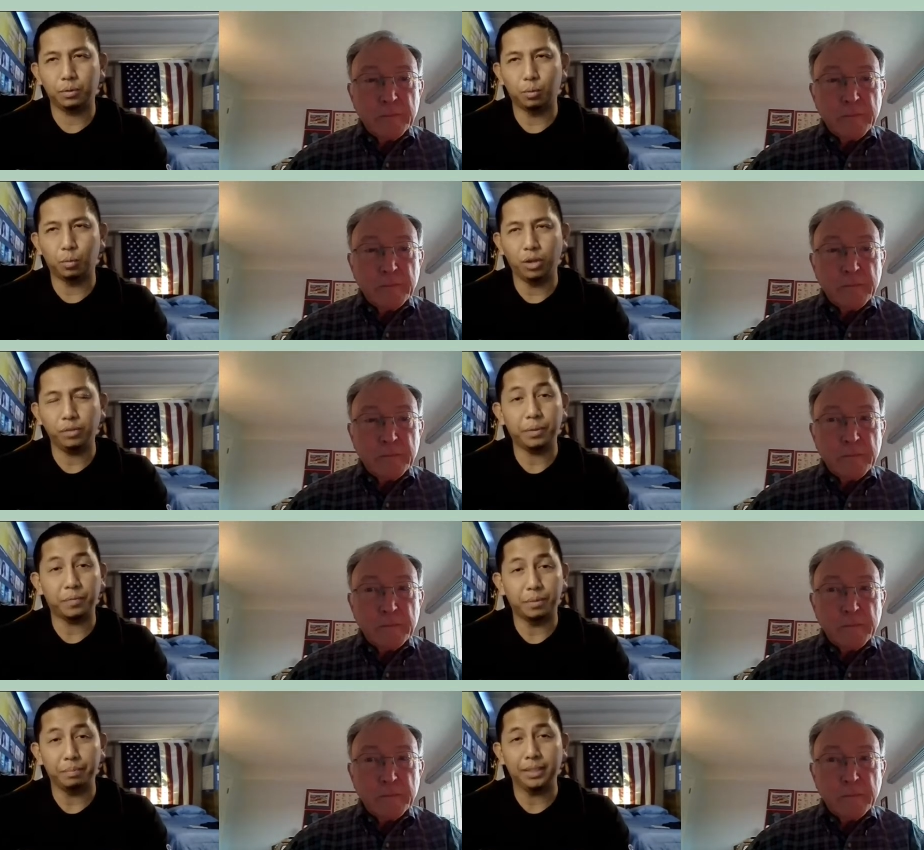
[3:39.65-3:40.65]
Speaker 1: one of the
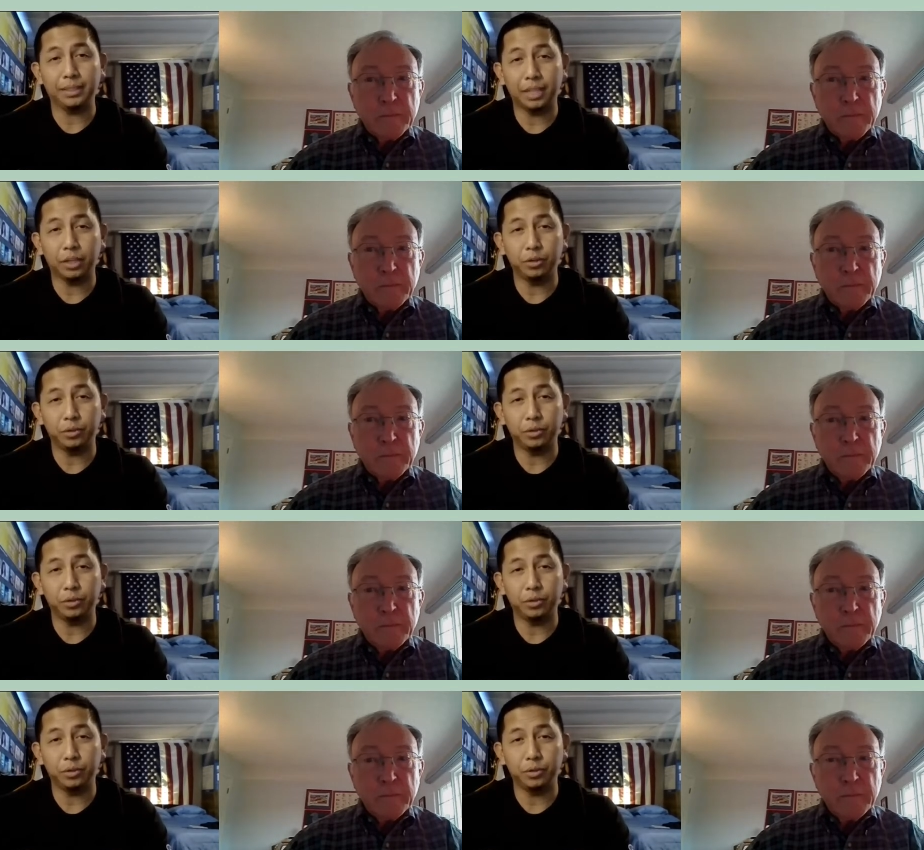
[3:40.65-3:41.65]
permits that you
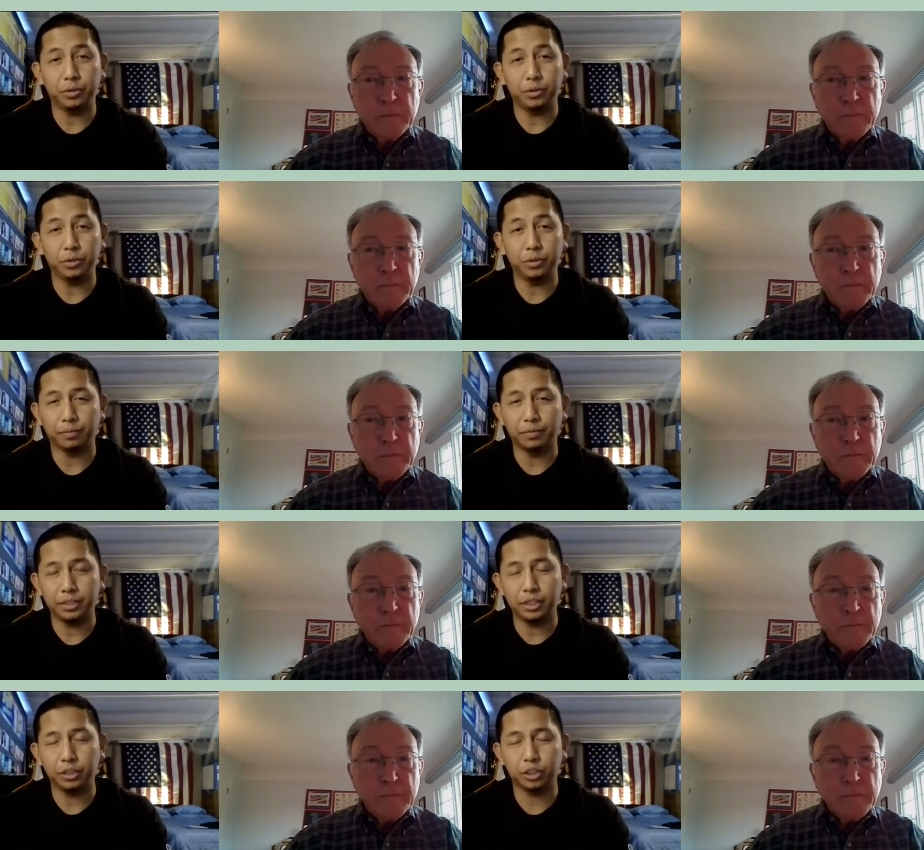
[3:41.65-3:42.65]
get there are
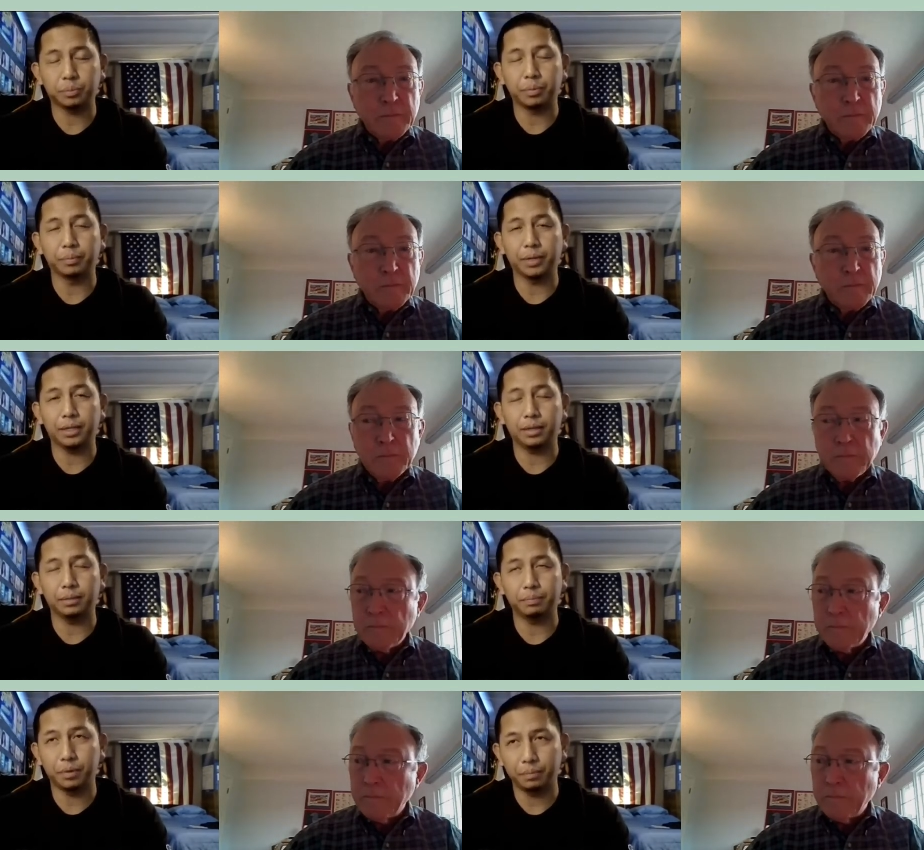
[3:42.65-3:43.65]
two kinds of fictitious from
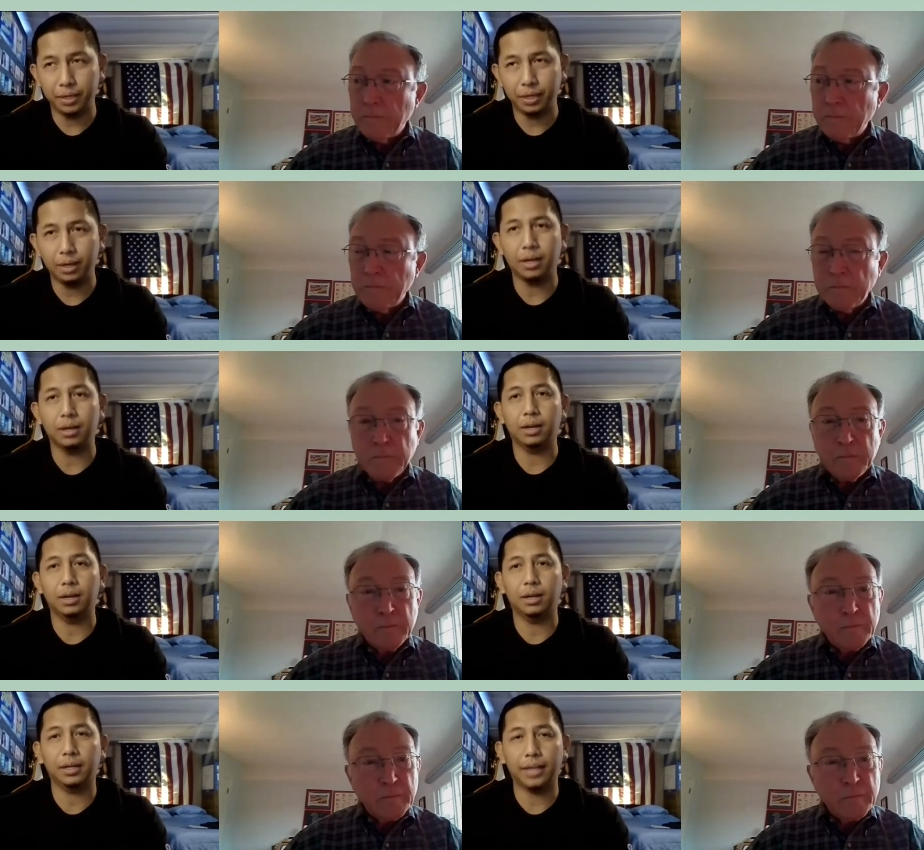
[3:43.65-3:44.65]
the from the uh,
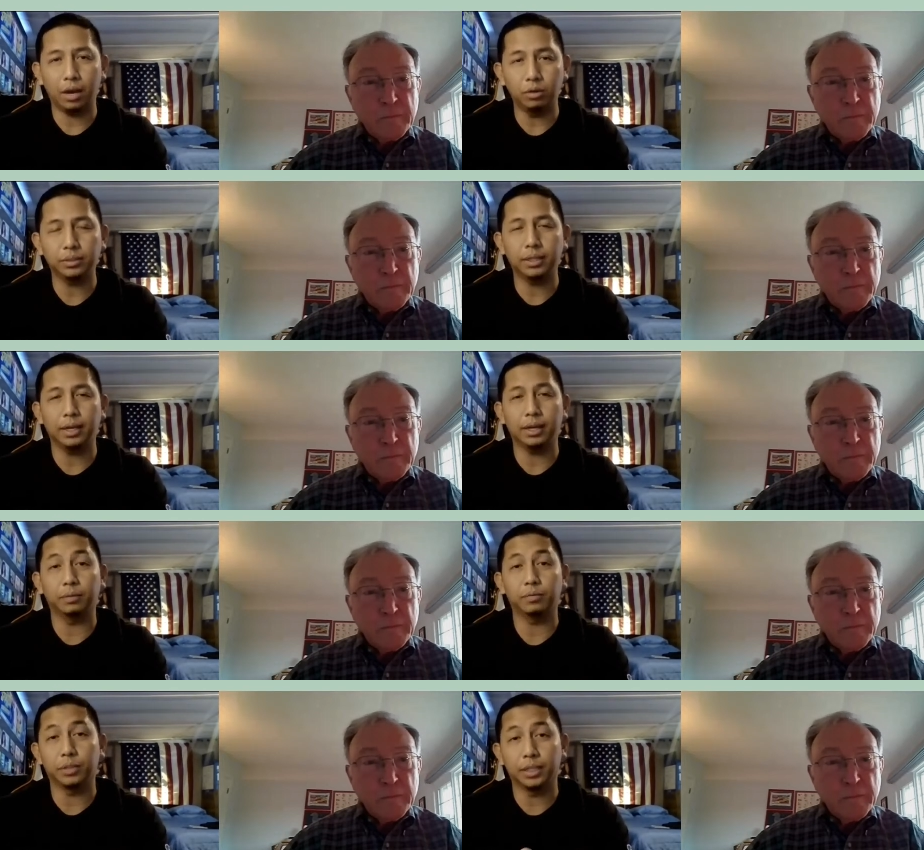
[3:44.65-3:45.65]
county and
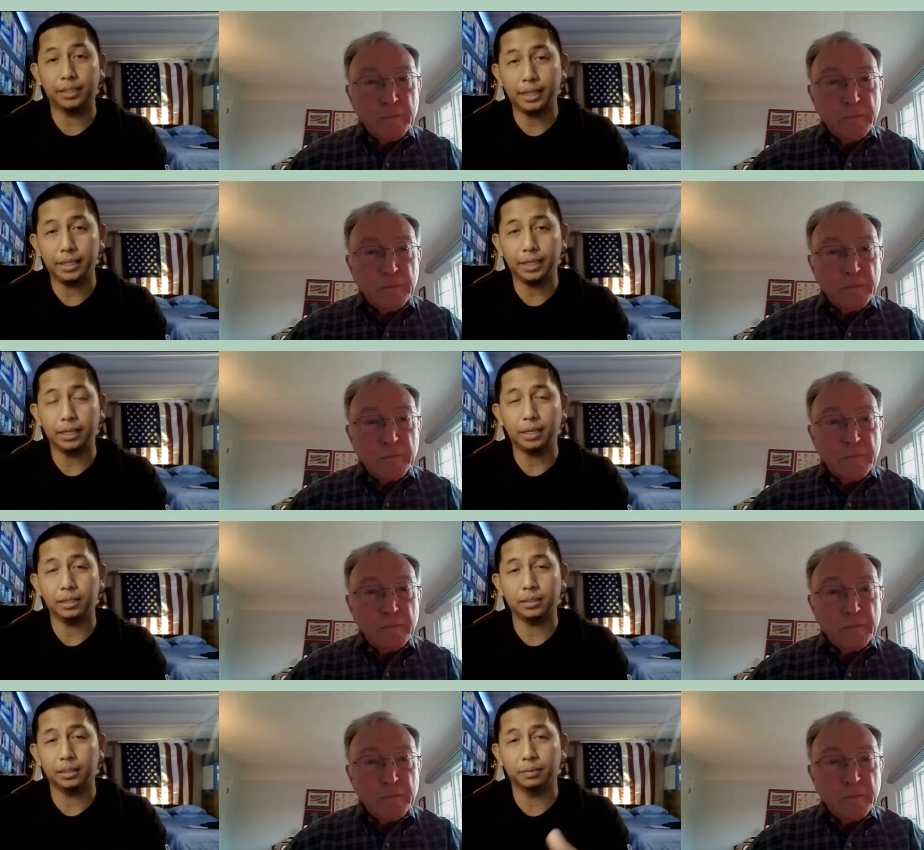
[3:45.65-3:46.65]
for the city
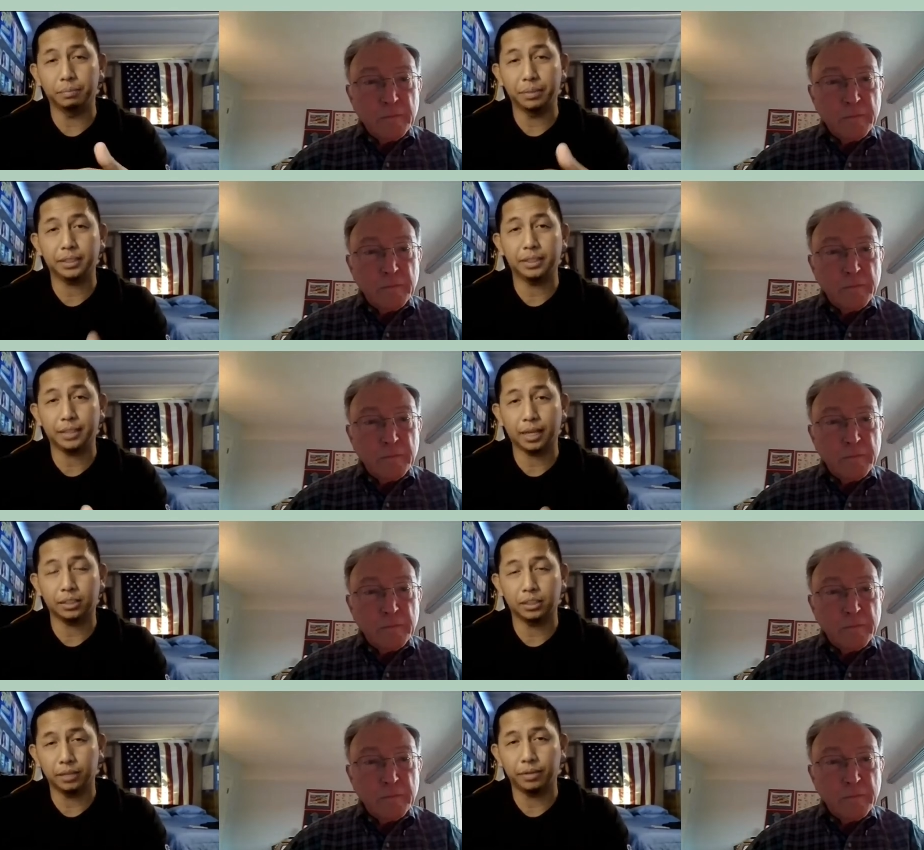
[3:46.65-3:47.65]
is the business tax
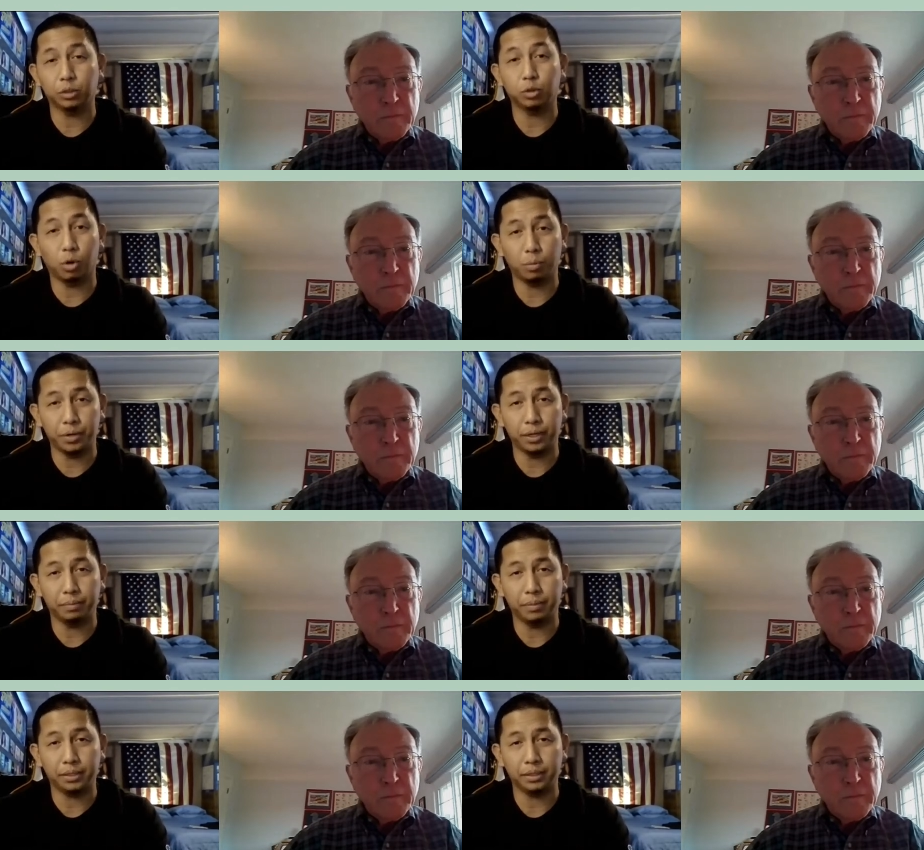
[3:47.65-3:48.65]
certificate to operate
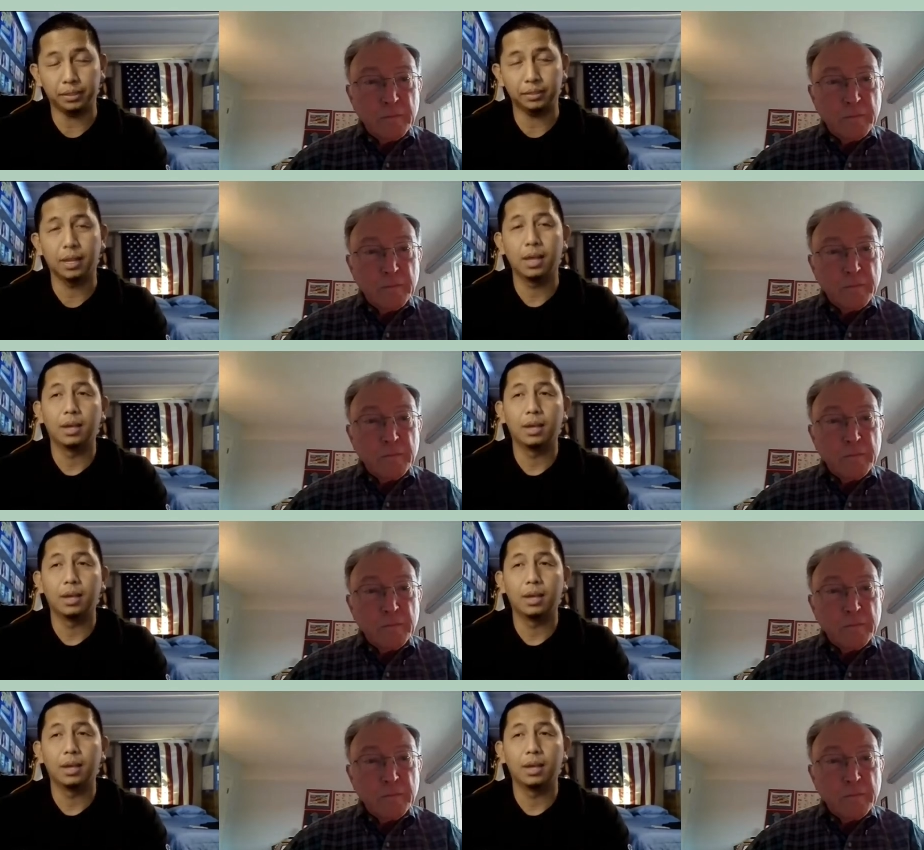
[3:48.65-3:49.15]
the business.